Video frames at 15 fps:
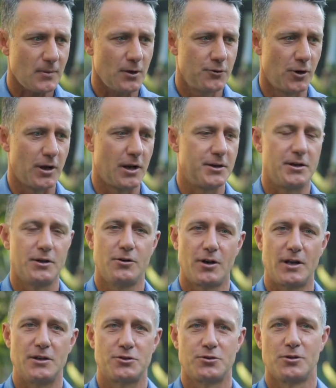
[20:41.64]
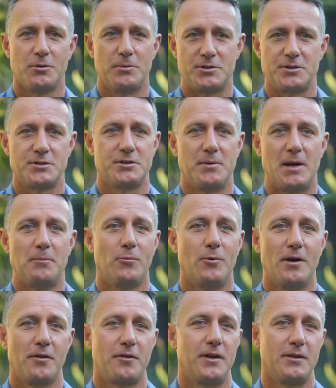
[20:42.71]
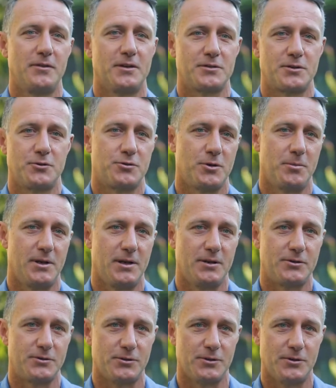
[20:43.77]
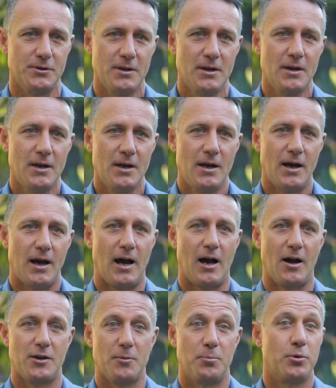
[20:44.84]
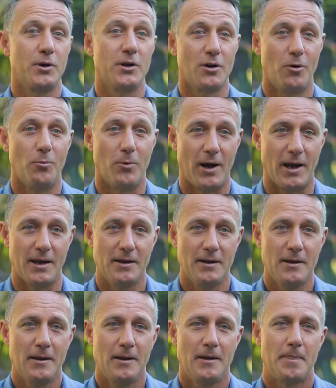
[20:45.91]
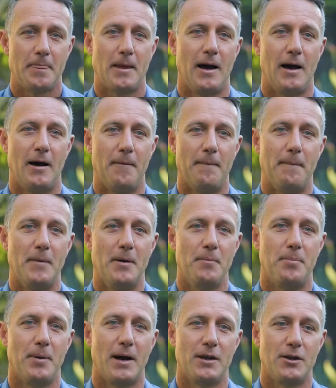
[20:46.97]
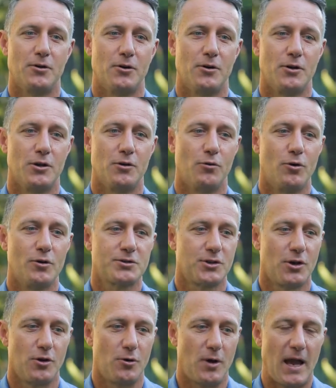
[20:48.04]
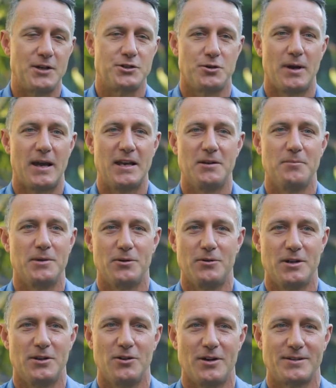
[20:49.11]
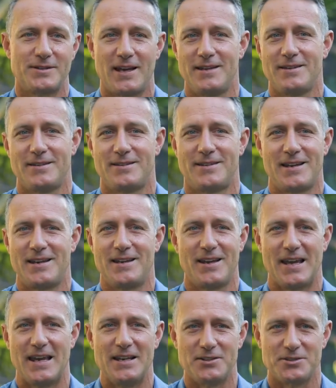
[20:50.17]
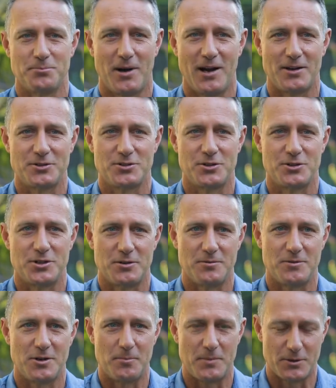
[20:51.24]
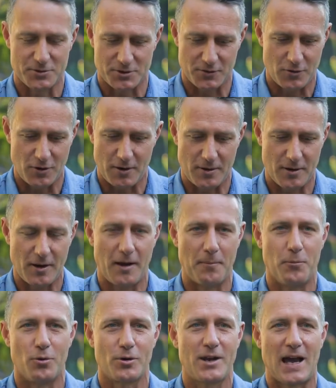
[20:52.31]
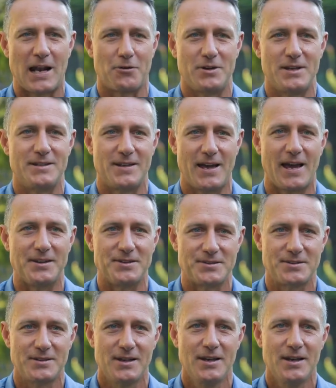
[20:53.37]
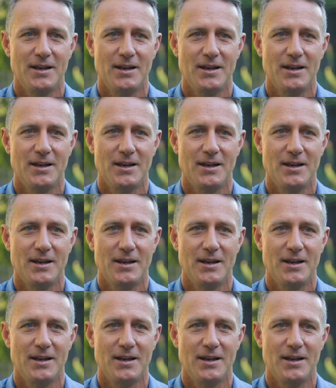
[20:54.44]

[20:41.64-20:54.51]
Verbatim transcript: not only do you not eat sugar, which is the number one thing that's contributing to uh, you putting on weight, um, but you're you're also as you eat a meal, you're not ten, tending to eat as much because your your meals have got are more calorie dense.